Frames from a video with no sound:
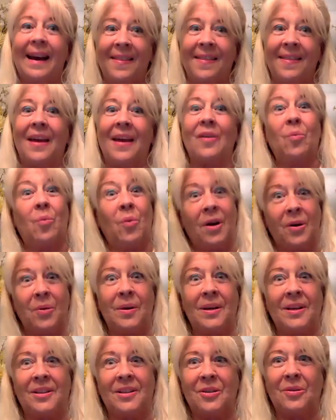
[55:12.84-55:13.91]
And then what do
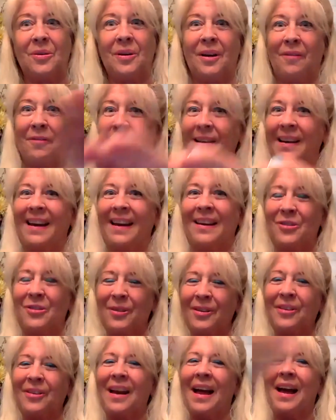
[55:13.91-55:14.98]
we do if we get
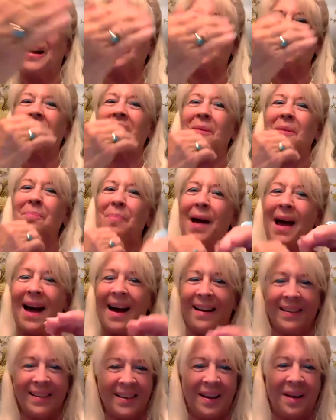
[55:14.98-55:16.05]
triggered? How do we come back?